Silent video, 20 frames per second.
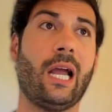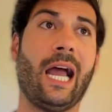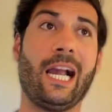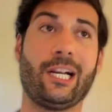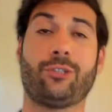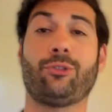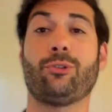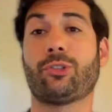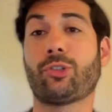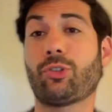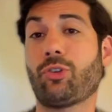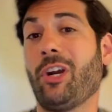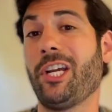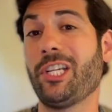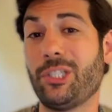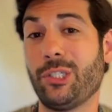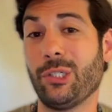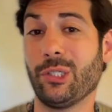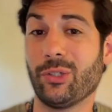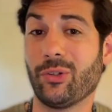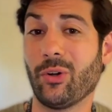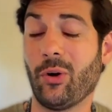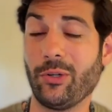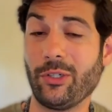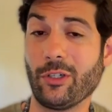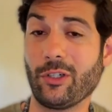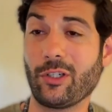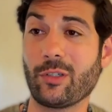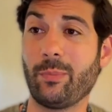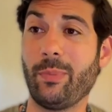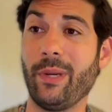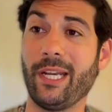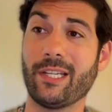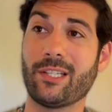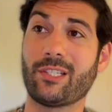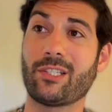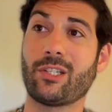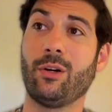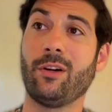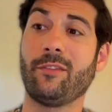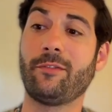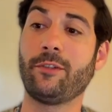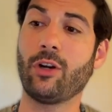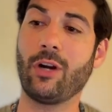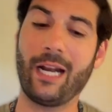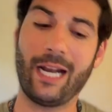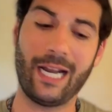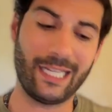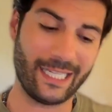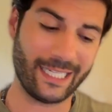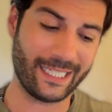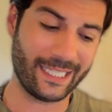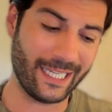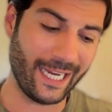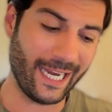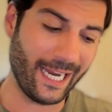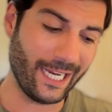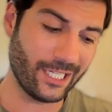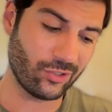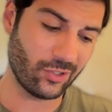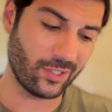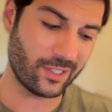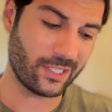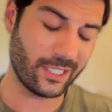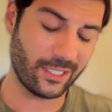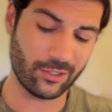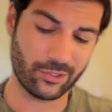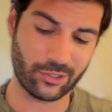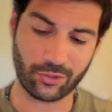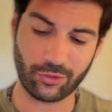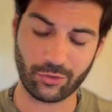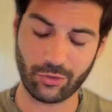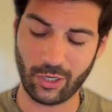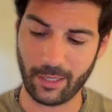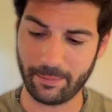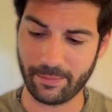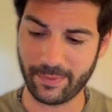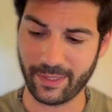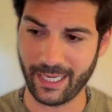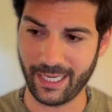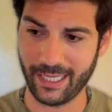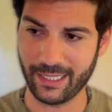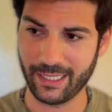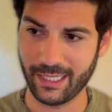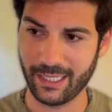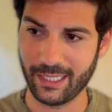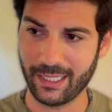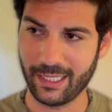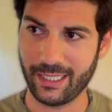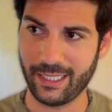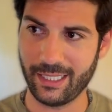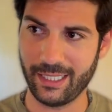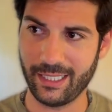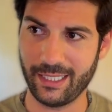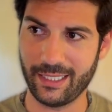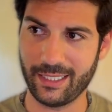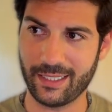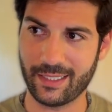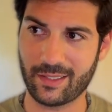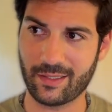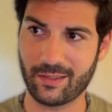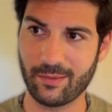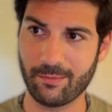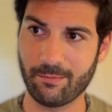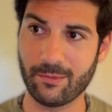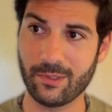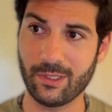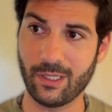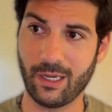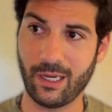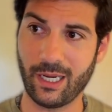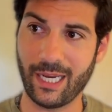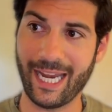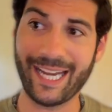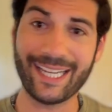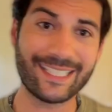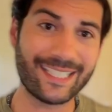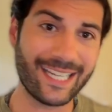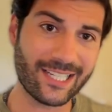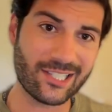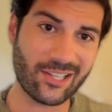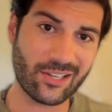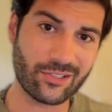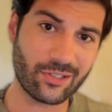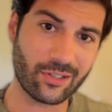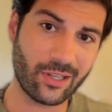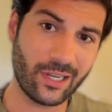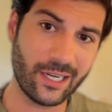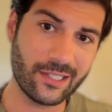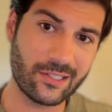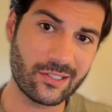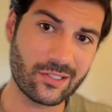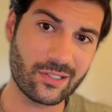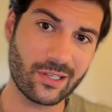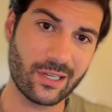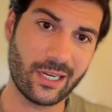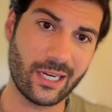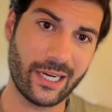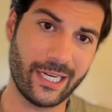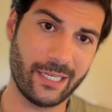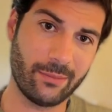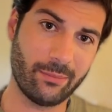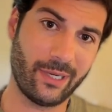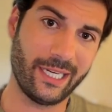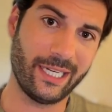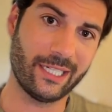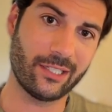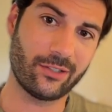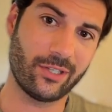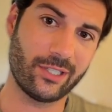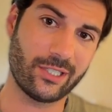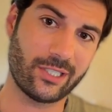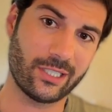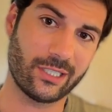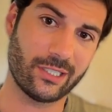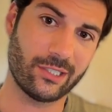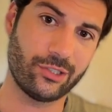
actual trays you can grow in your space. So if you're at like the edge, let's say there's a crop that is eight days under lights, and by increasing